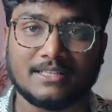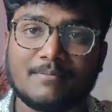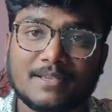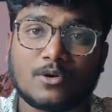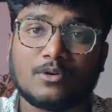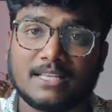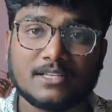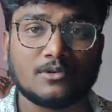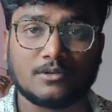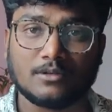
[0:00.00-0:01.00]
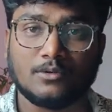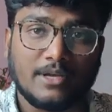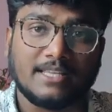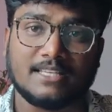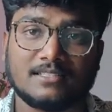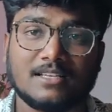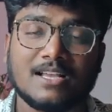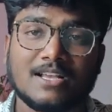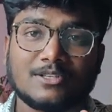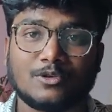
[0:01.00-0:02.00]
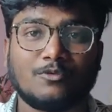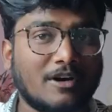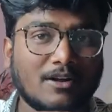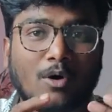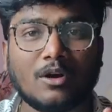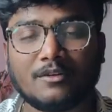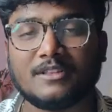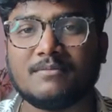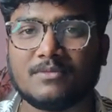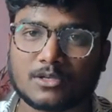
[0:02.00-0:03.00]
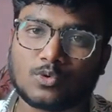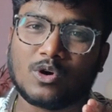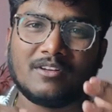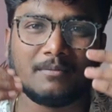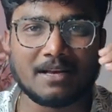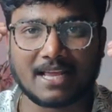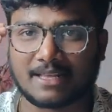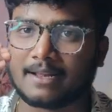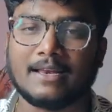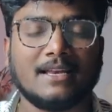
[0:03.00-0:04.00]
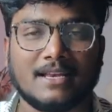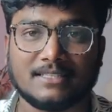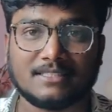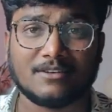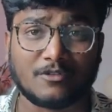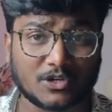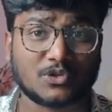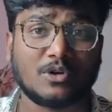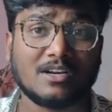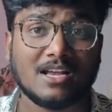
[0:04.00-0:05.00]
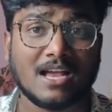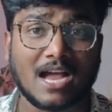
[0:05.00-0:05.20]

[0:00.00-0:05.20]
They miss out these doing this. So for all of them, the score will be like really less for sure.